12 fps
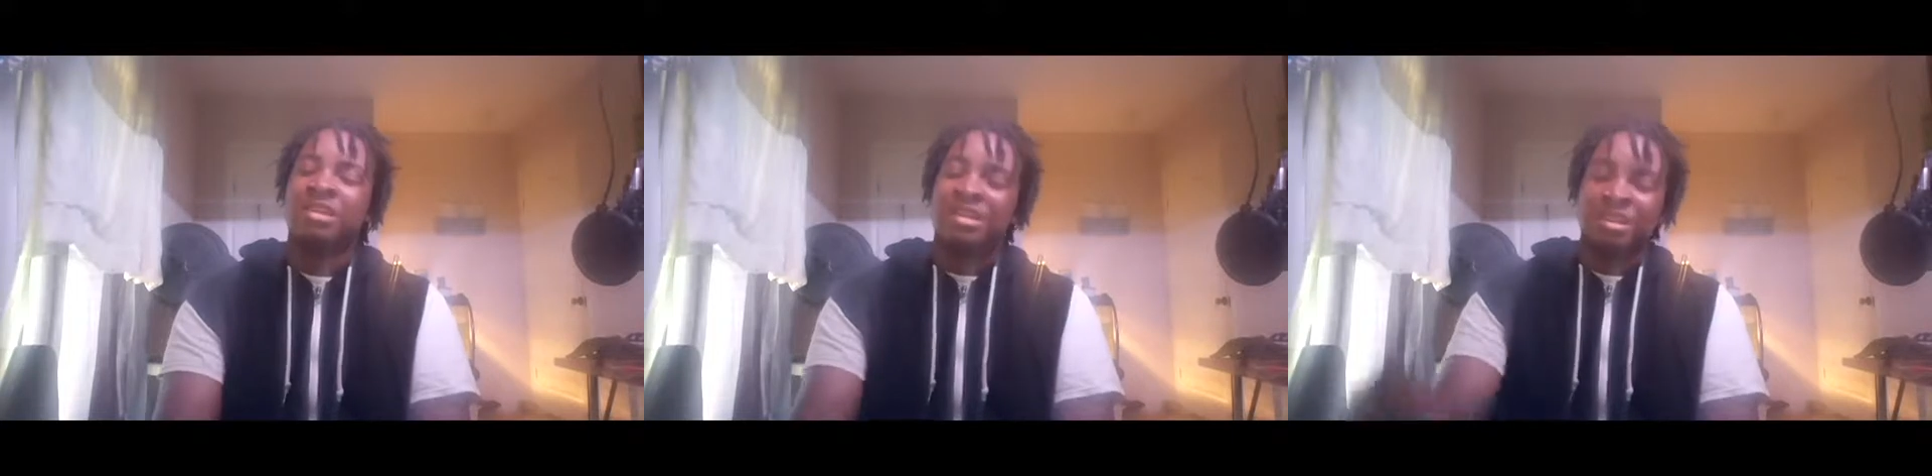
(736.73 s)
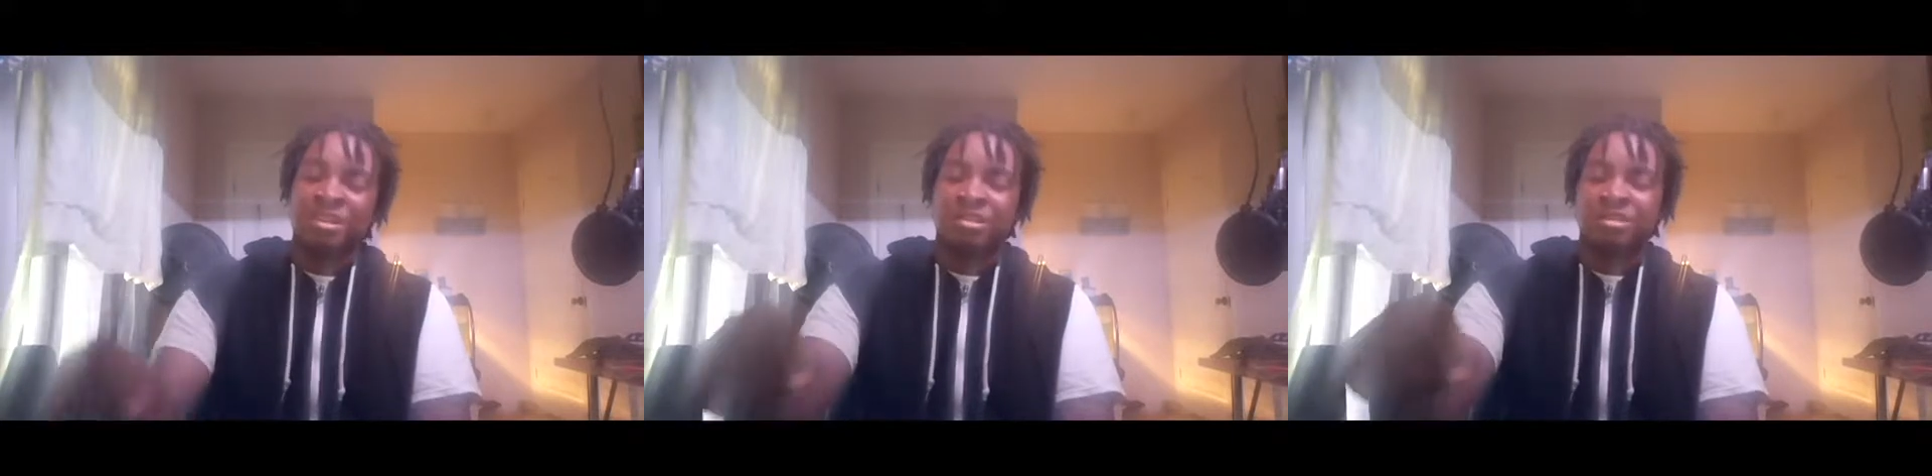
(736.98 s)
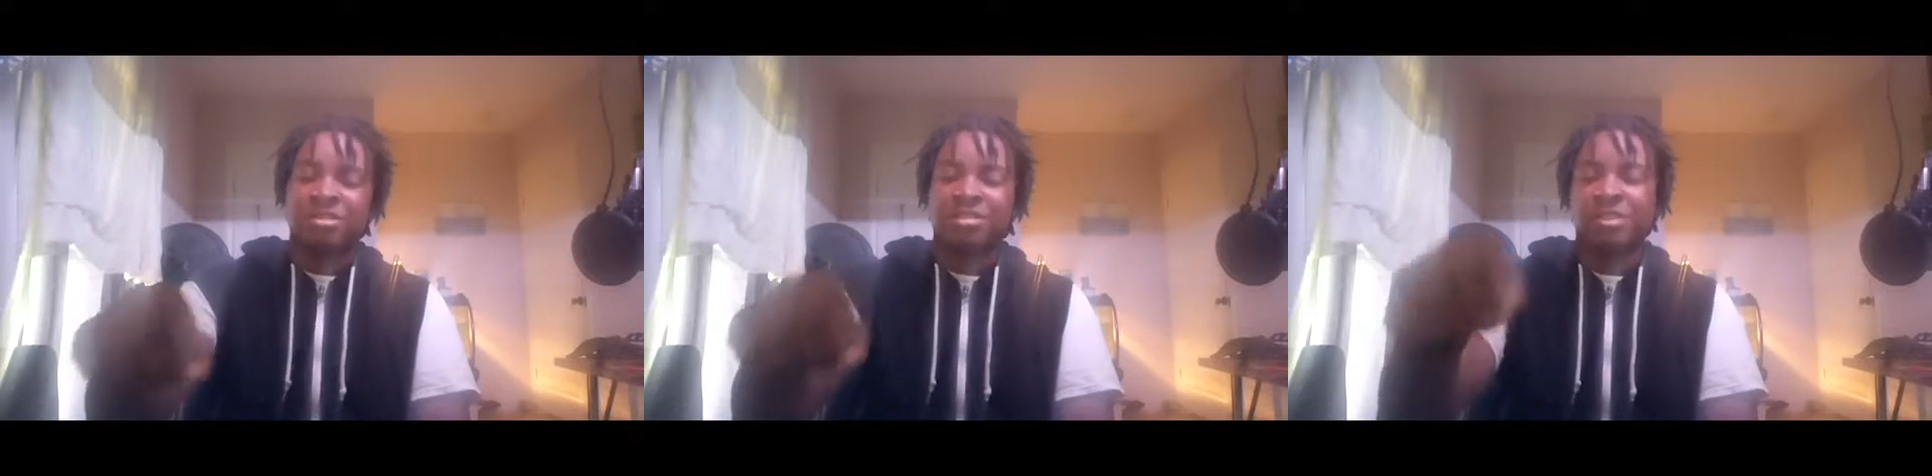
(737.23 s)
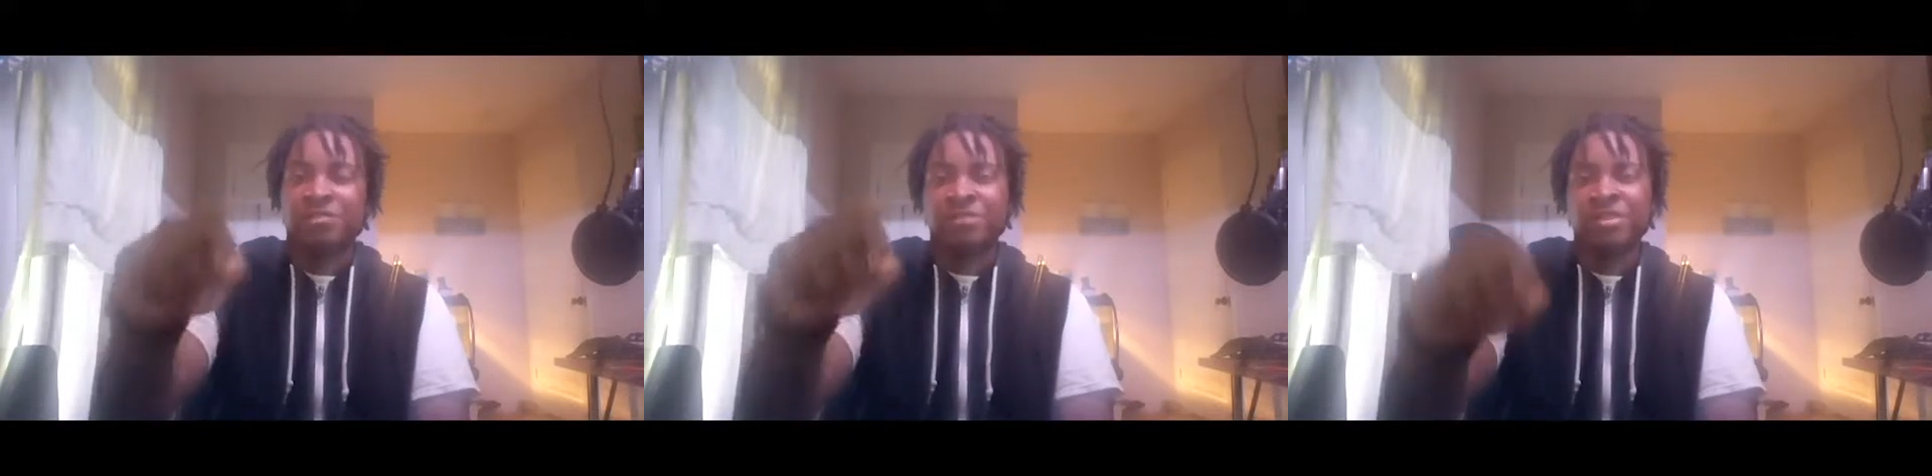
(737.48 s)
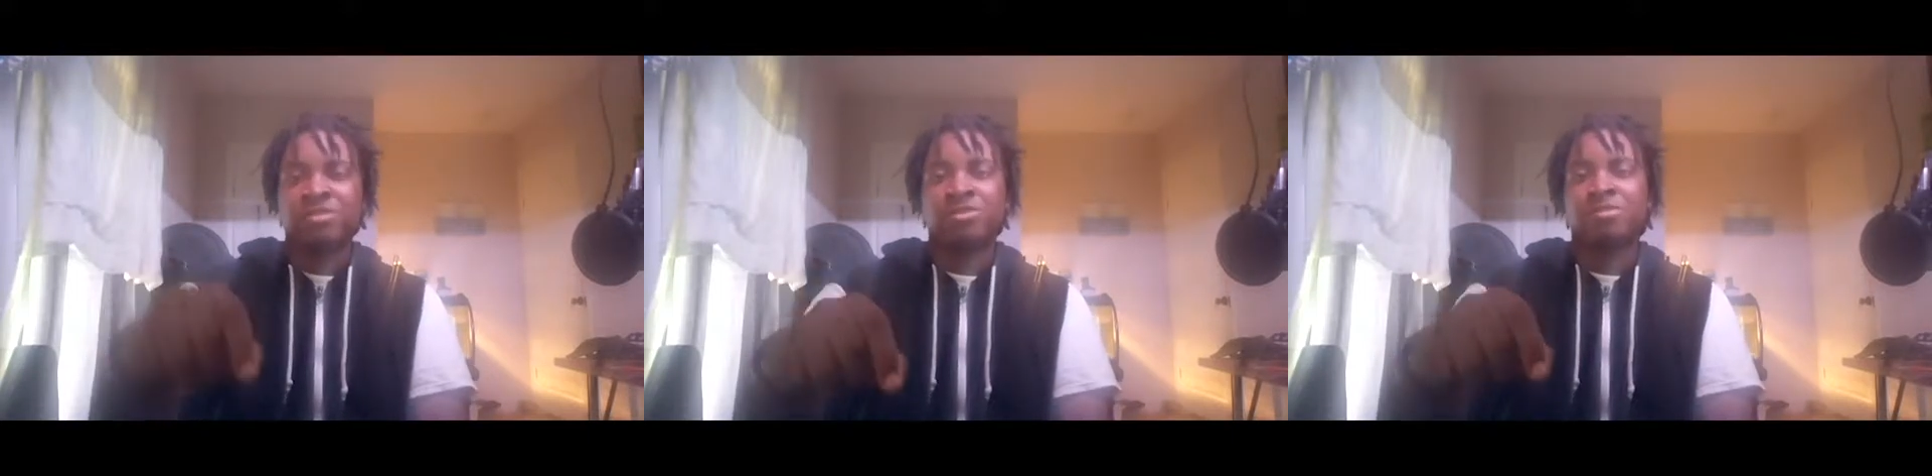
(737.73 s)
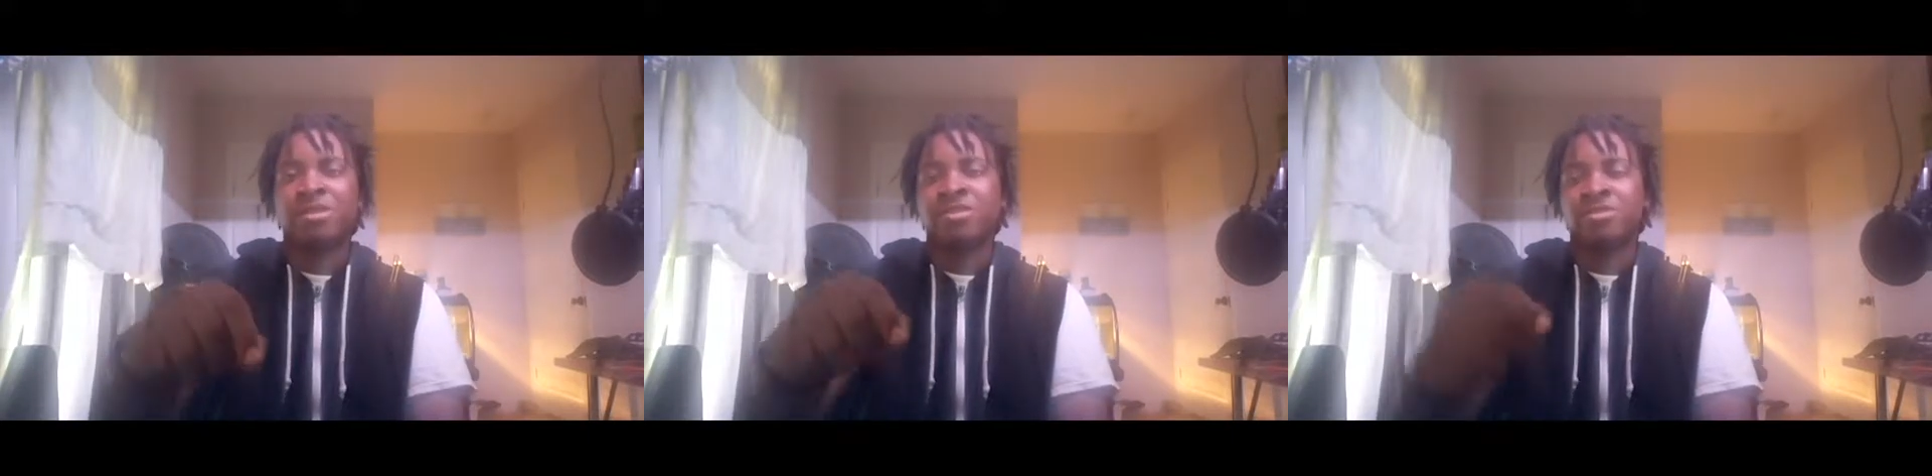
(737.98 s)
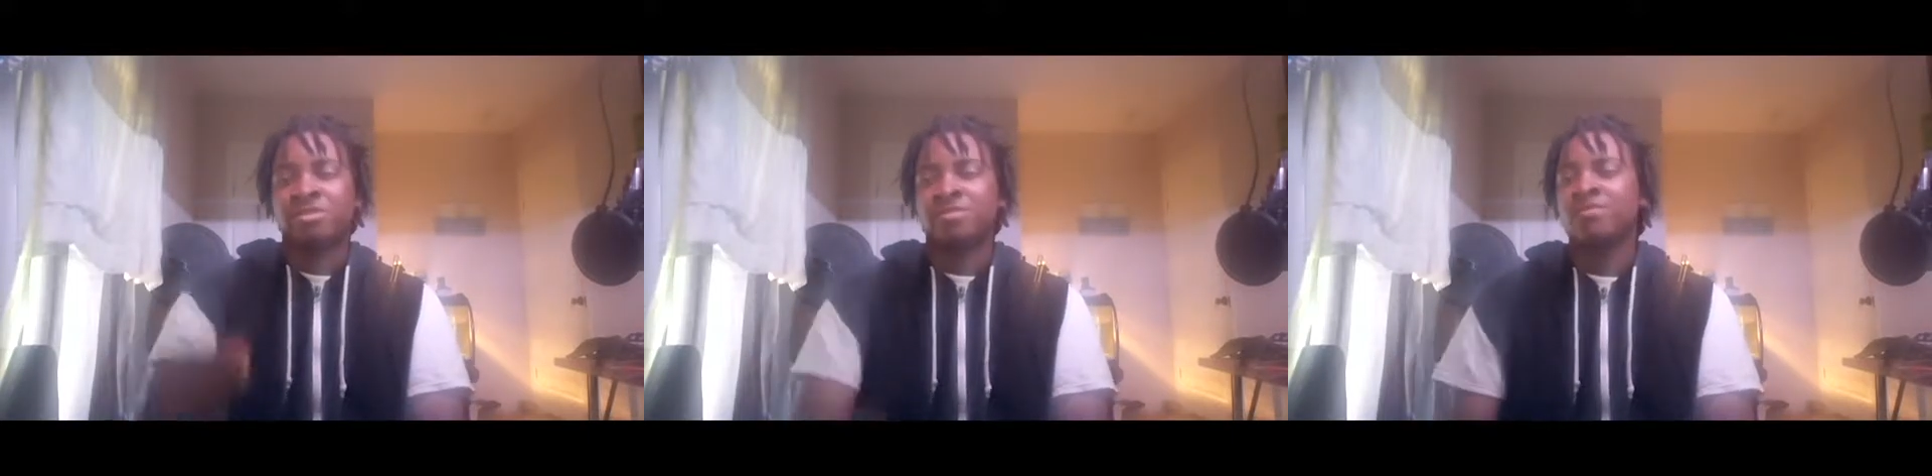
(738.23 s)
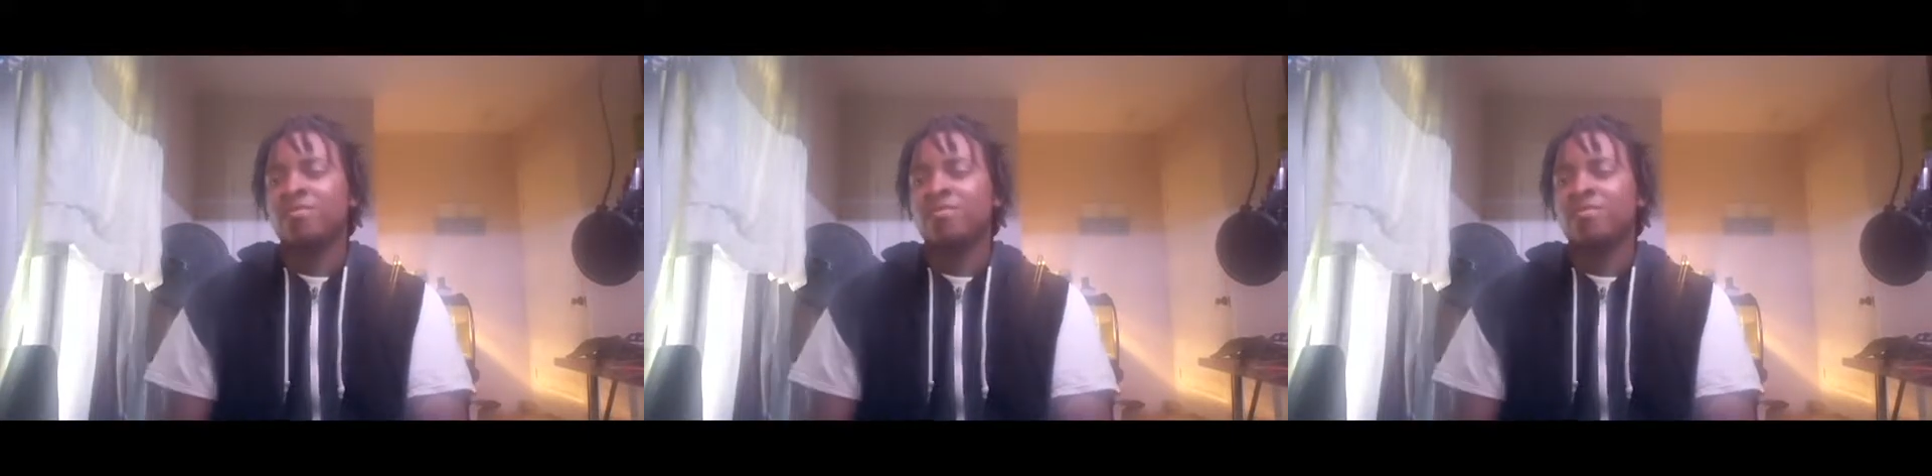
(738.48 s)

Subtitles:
you go to the fuse box.